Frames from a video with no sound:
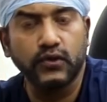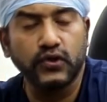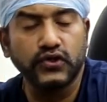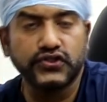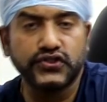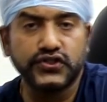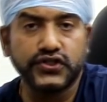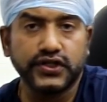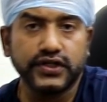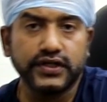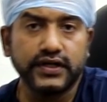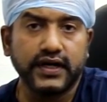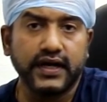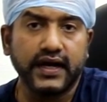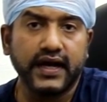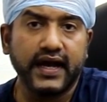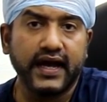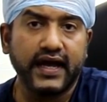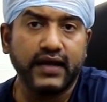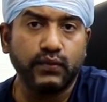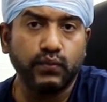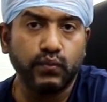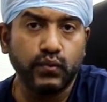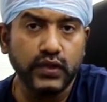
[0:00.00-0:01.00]
posture
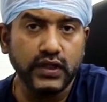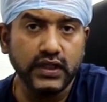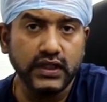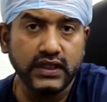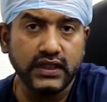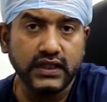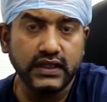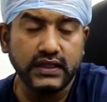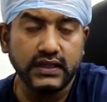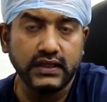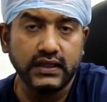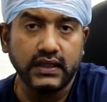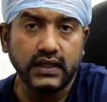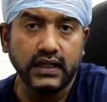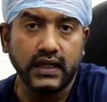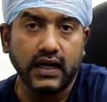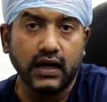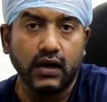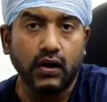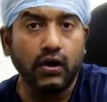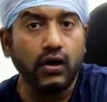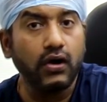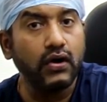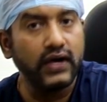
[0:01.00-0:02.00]
at work
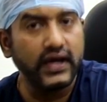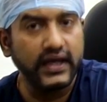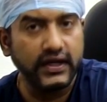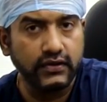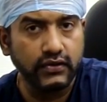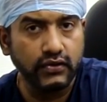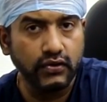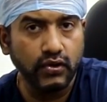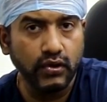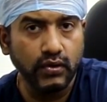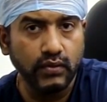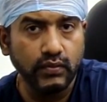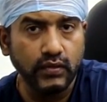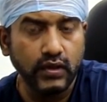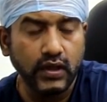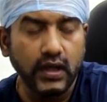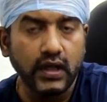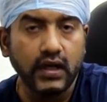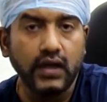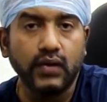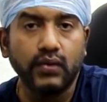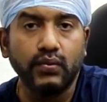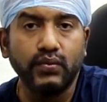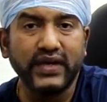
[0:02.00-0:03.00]
or at
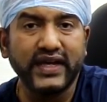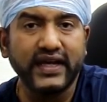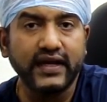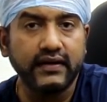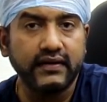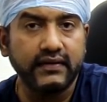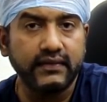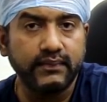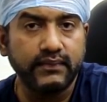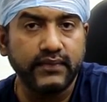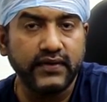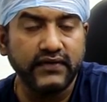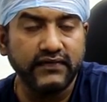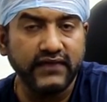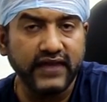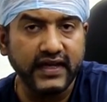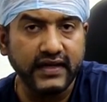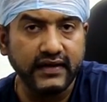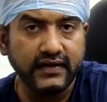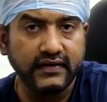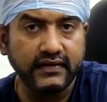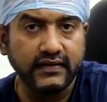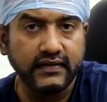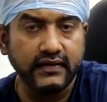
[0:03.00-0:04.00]
home, we can
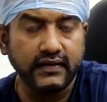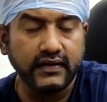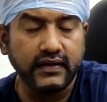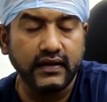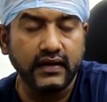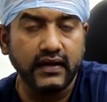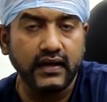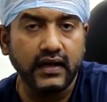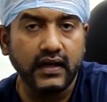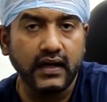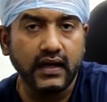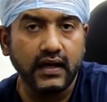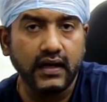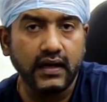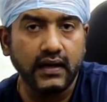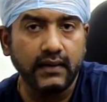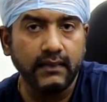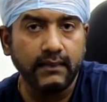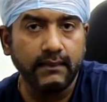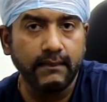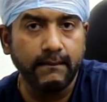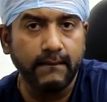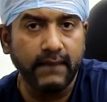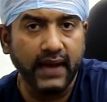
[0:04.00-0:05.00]

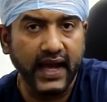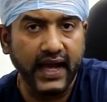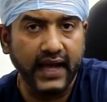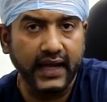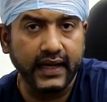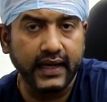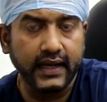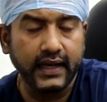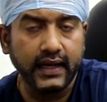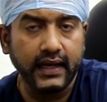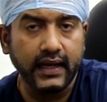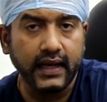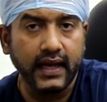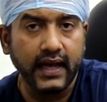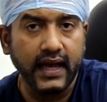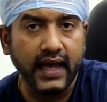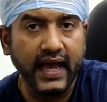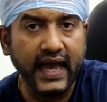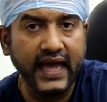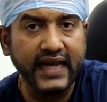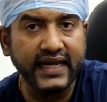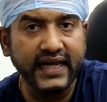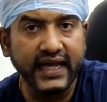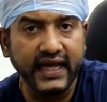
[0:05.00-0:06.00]
prevent back
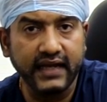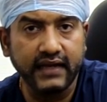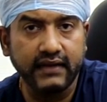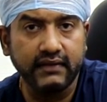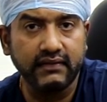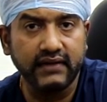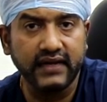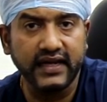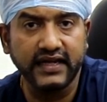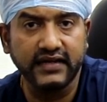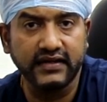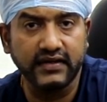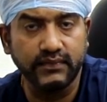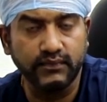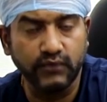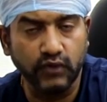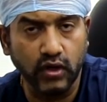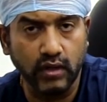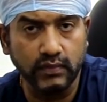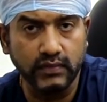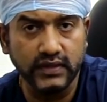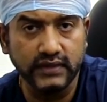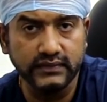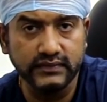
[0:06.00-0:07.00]
and neck related
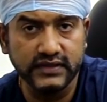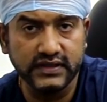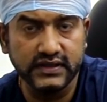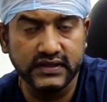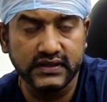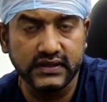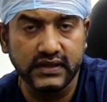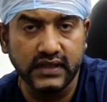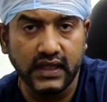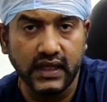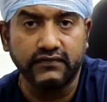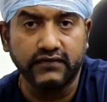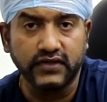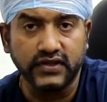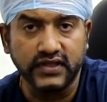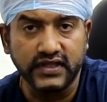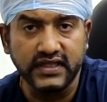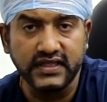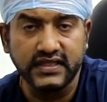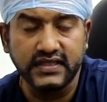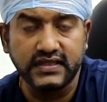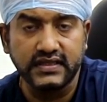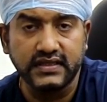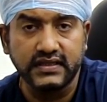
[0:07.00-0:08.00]
problems. For
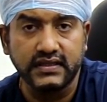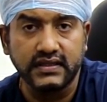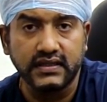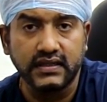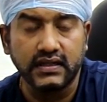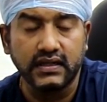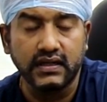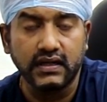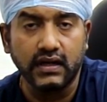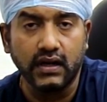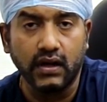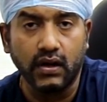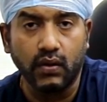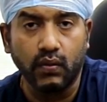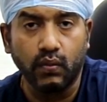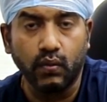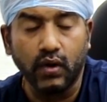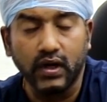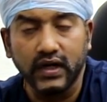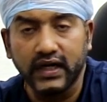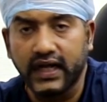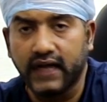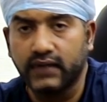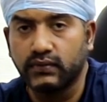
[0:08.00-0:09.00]
this,
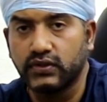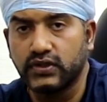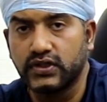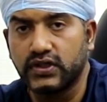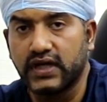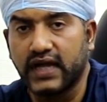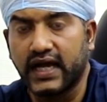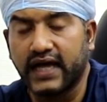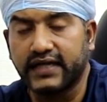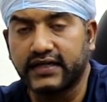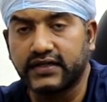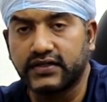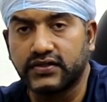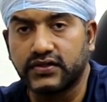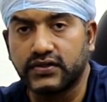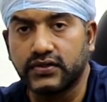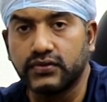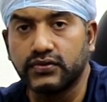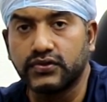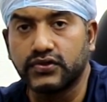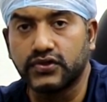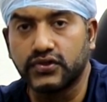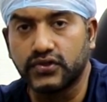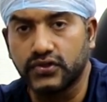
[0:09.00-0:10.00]
what I would like
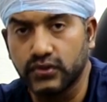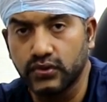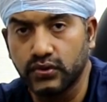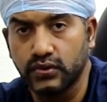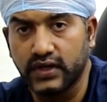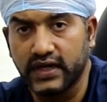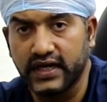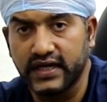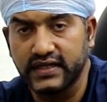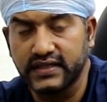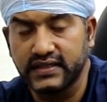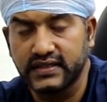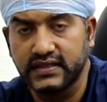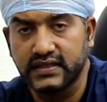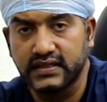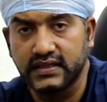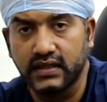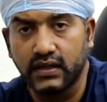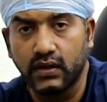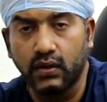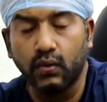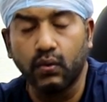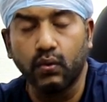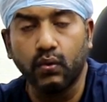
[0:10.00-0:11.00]
you to do
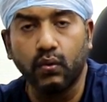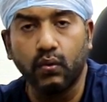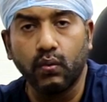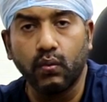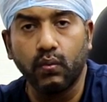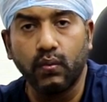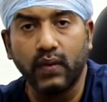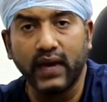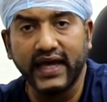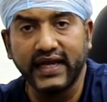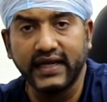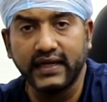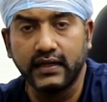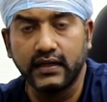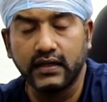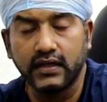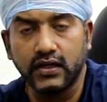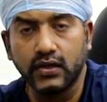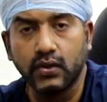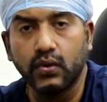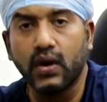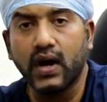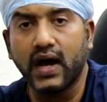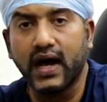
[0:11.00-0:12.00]
is, when
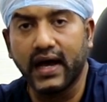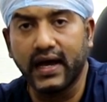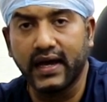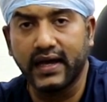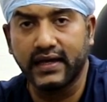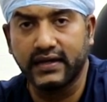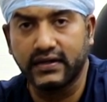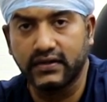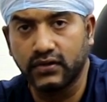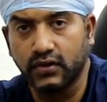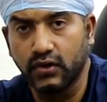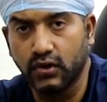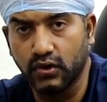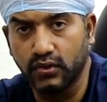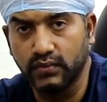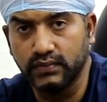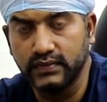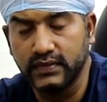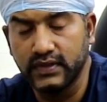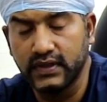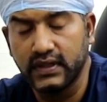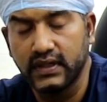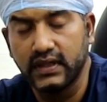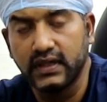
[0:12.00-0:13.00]
you are at
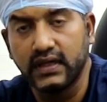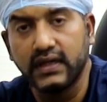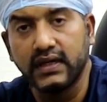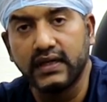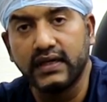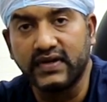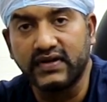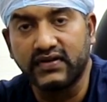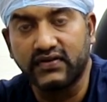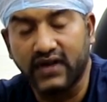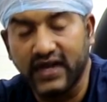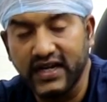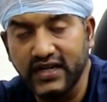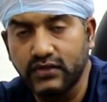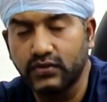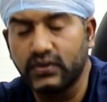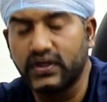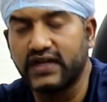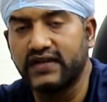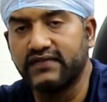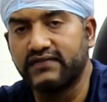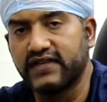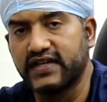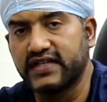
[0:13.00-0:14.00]
home, try to
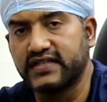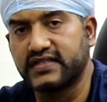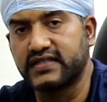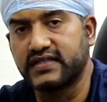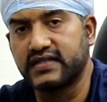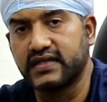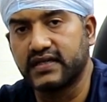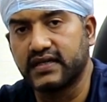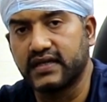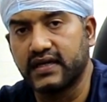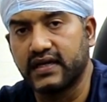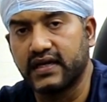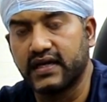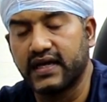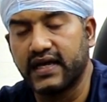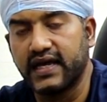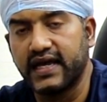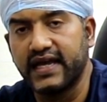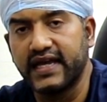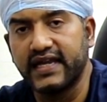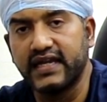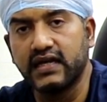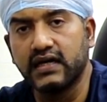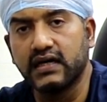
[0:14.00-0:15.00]
invest
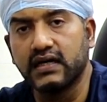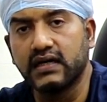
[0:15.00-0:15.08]
in